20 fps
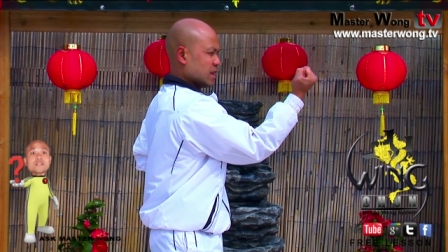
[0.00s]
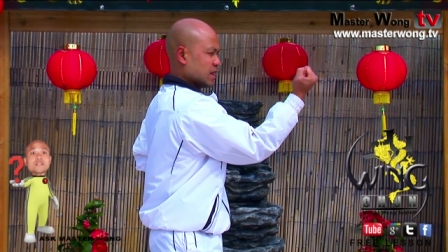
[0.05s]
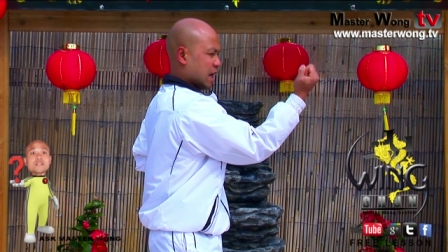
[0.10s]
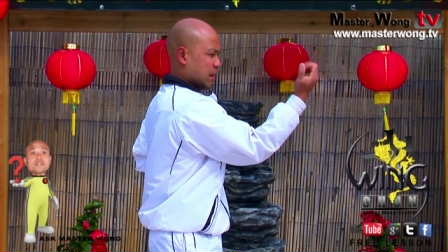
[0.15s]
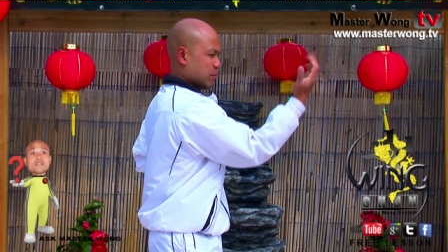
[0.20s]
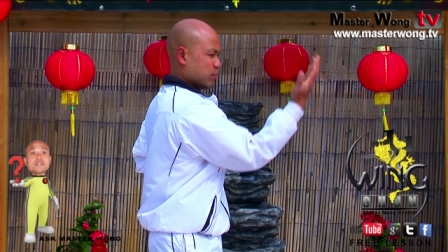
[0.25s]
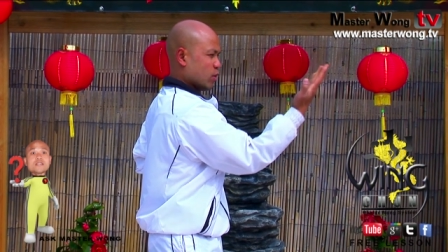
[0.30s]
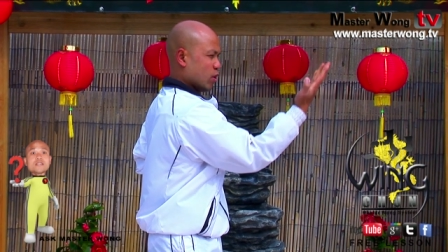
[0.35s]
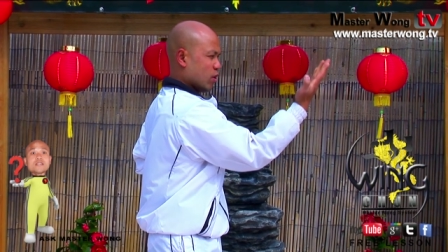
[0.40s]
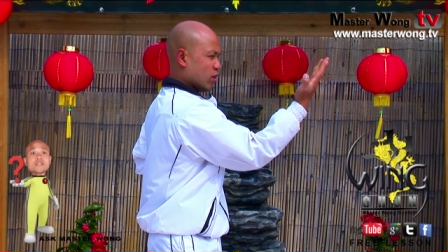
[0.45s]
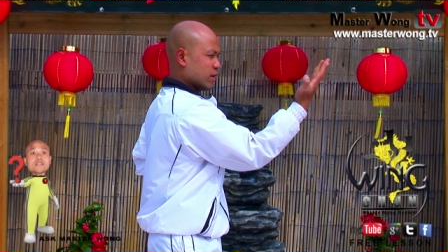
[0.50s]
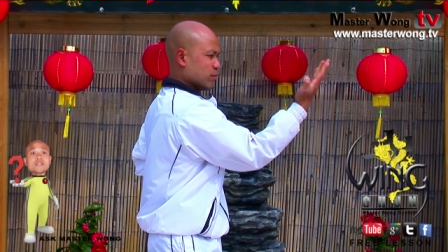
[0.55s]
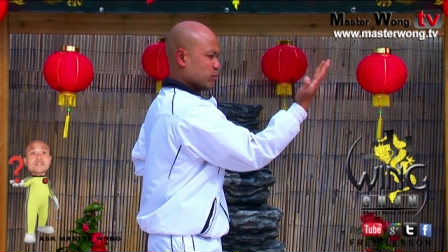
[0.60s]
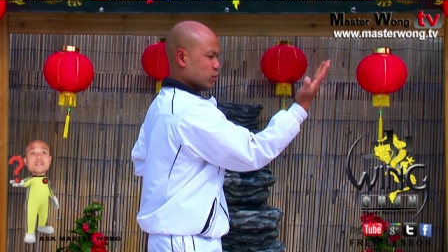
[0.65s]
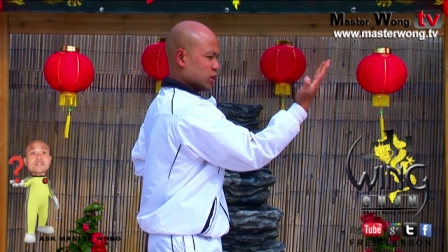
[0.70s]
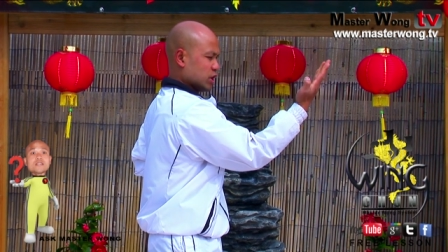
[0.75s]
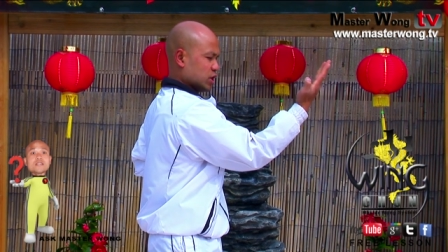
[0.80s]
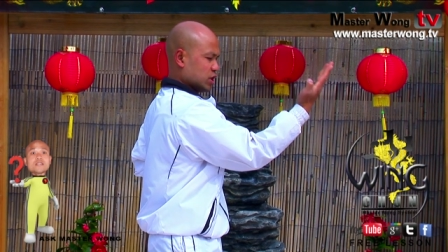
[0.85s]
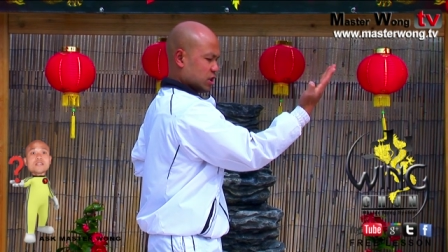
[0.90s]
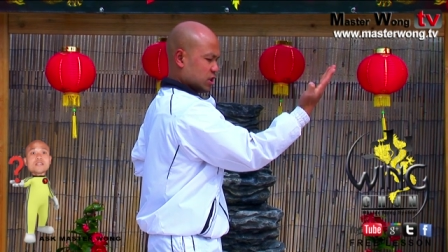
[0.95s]
like blocking
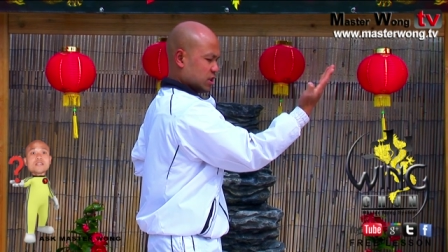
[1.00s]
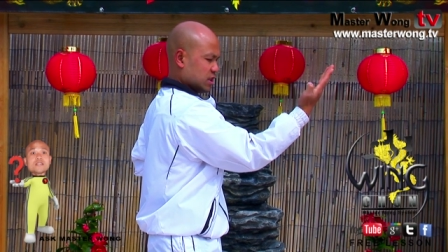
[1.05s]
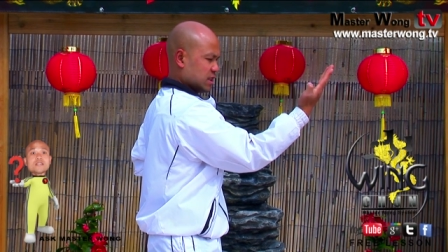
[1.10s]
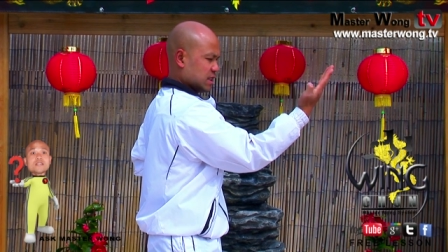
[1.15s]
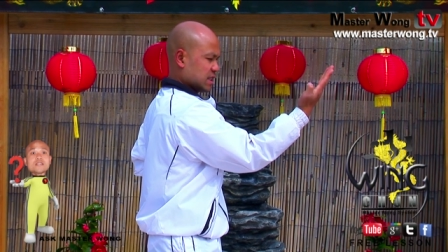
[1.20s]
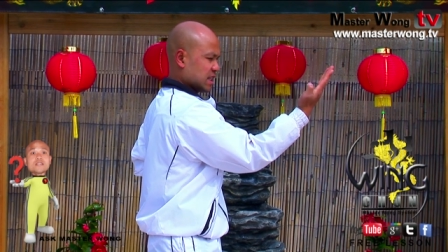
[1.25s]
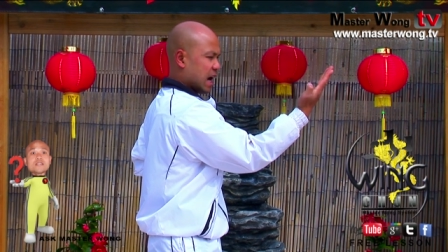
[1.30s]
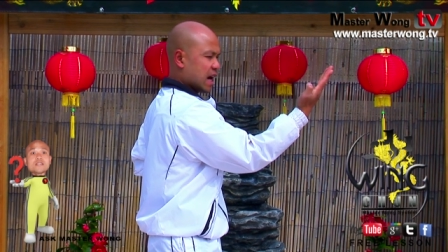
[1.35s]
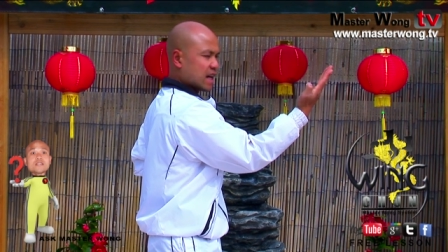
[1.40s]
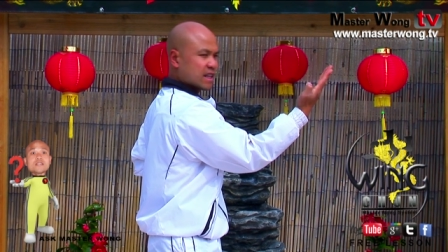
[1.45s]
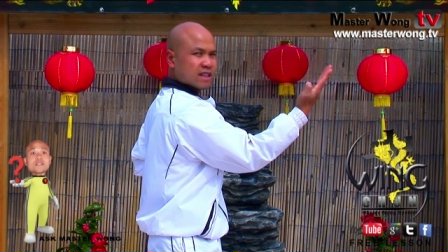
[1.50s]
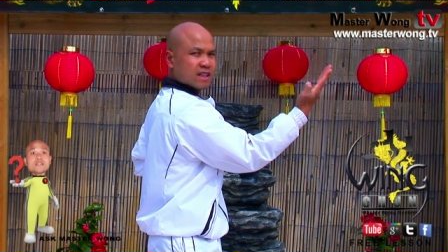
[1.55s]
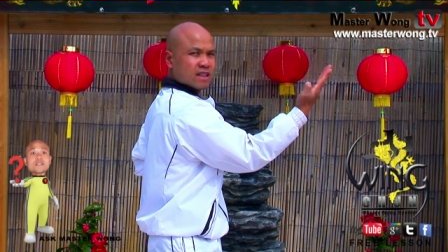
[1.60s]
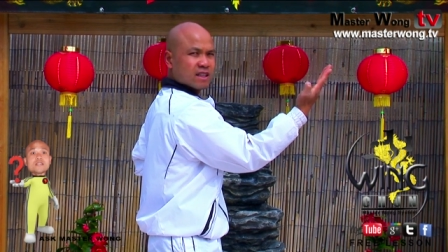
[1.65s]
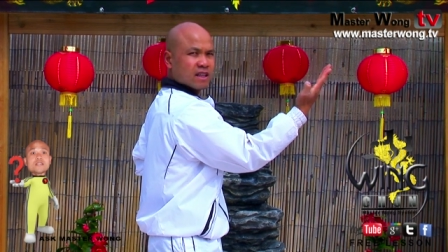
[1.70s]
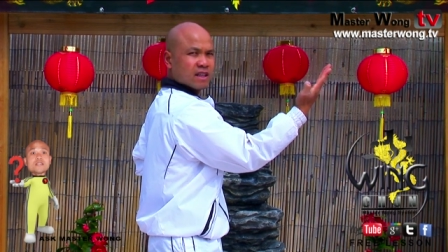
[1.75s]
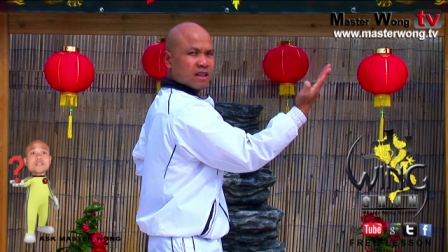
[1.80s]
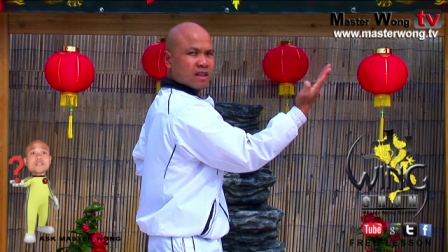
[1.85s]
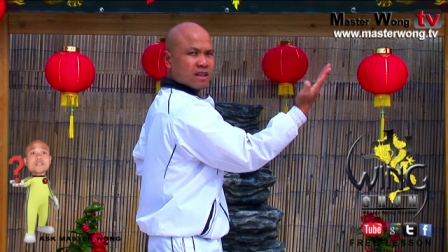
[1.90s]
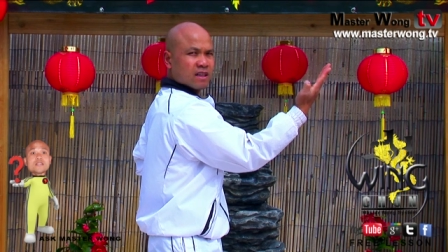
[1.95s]
position, tan
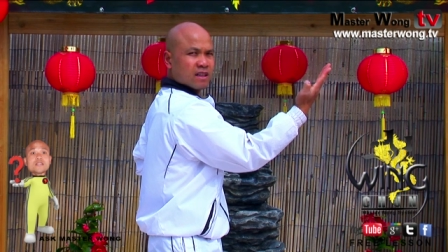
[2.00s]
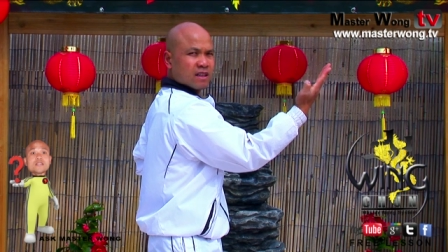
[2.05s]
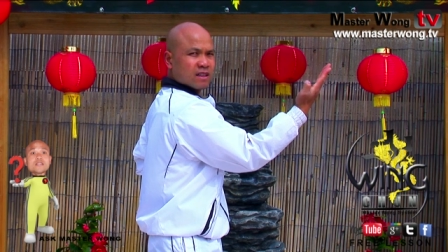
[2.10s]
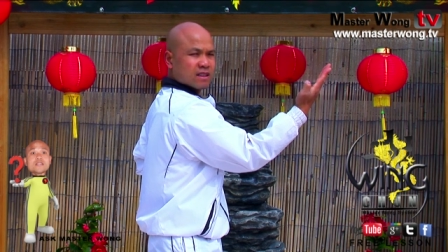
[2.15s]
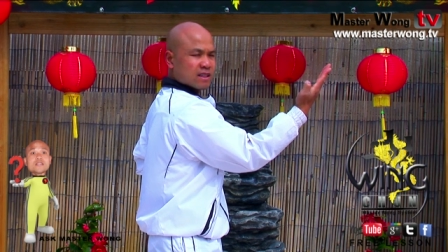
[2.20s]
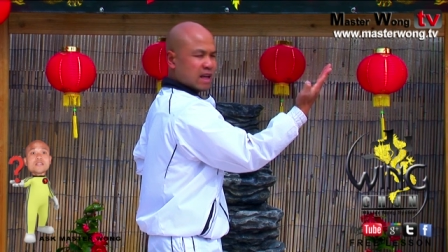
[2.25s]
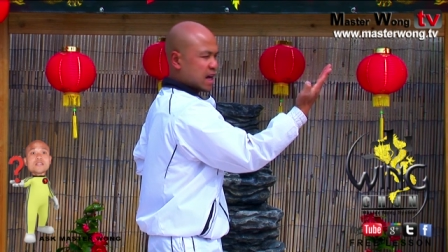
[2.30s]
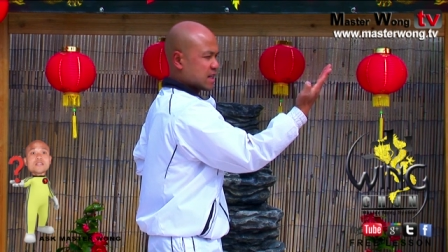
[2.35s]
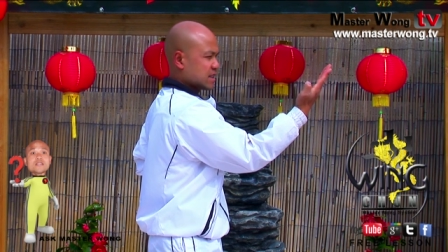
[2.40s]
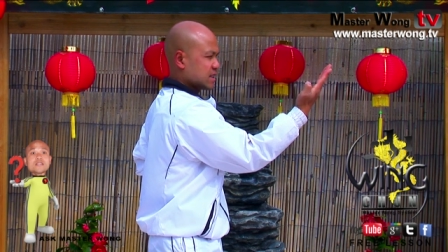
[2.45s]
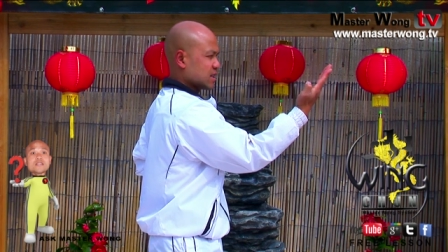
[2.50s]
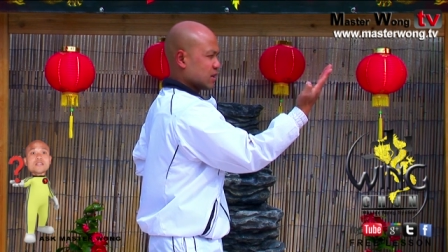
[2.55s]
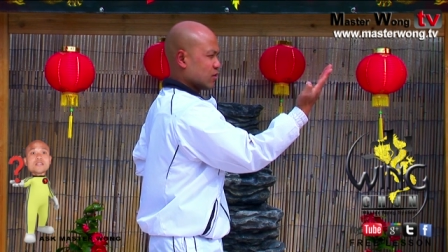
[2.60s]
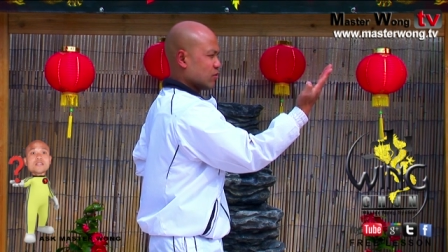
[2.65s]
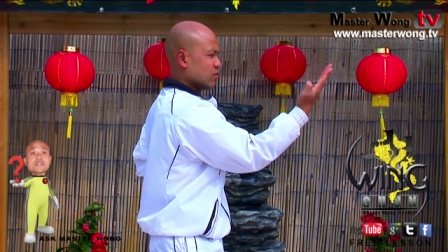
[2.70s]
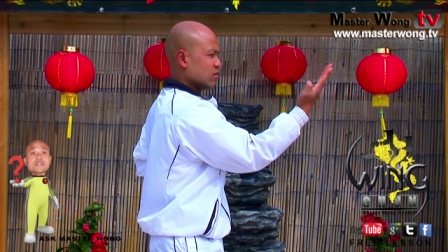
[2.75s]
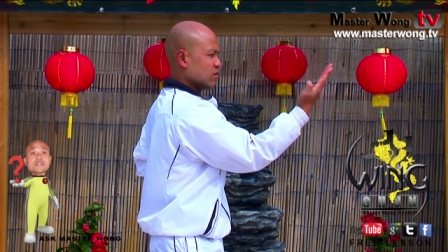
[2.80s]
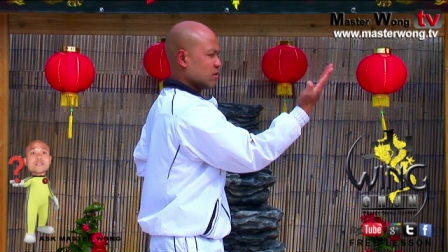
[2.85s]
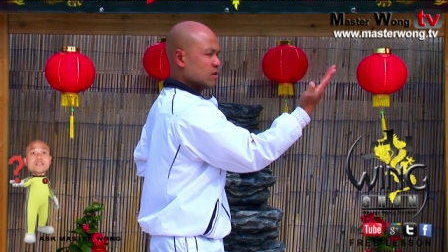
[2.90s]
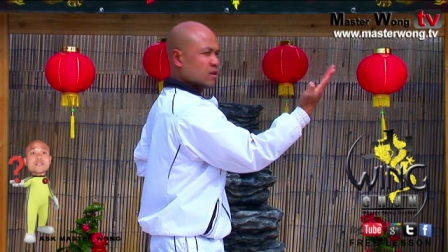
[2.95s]

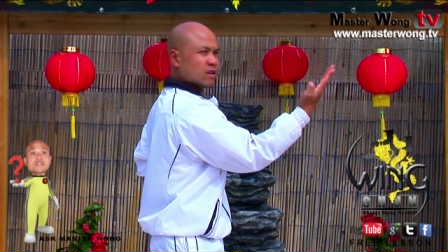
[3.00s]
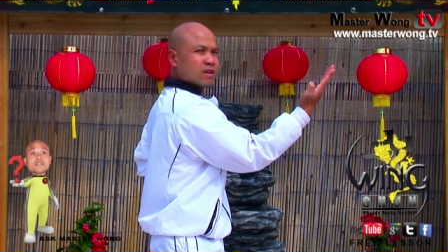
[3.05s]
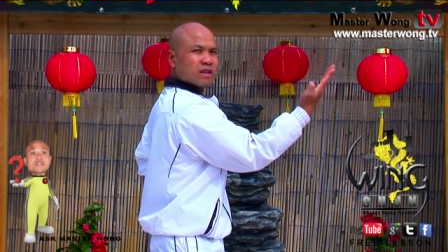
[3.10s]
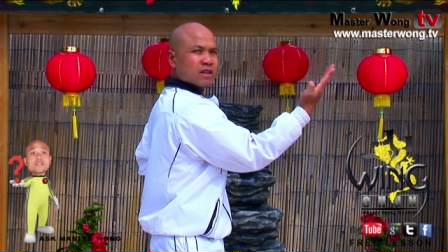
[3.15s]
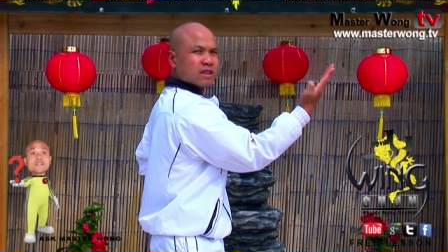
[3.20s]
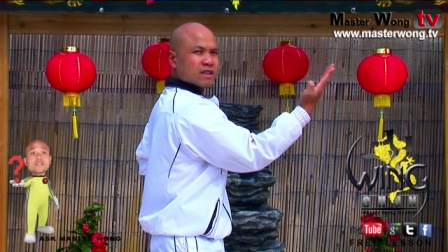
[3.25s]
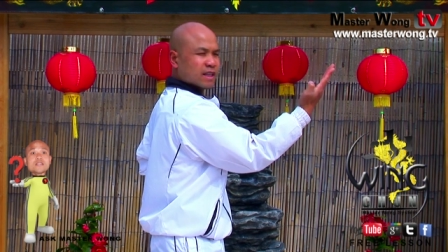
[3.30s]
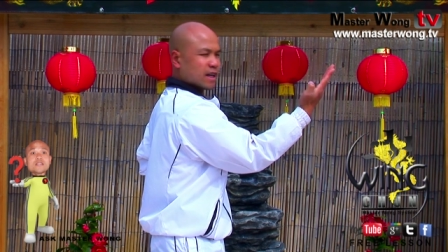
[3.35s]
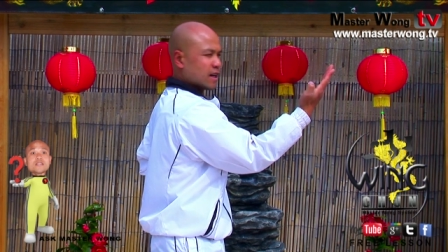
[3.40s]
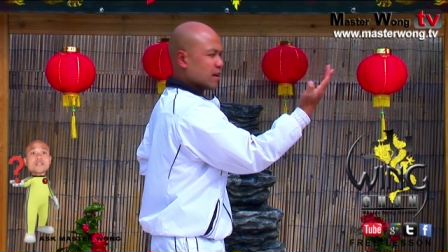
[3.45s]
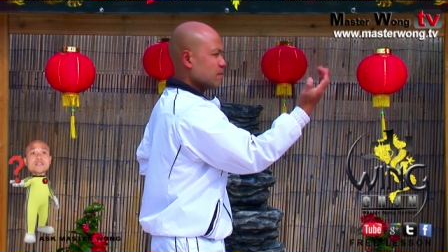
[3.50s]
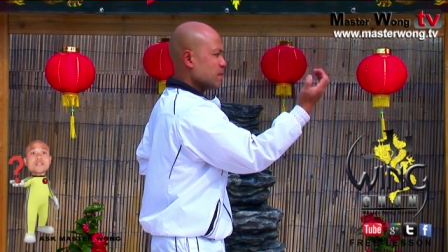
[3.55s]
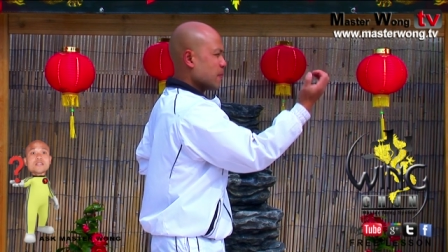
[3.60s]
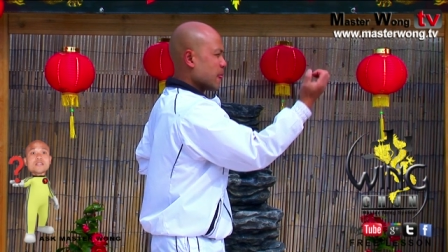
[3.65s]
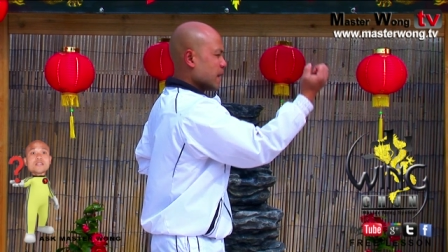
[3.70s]
sau, yeah.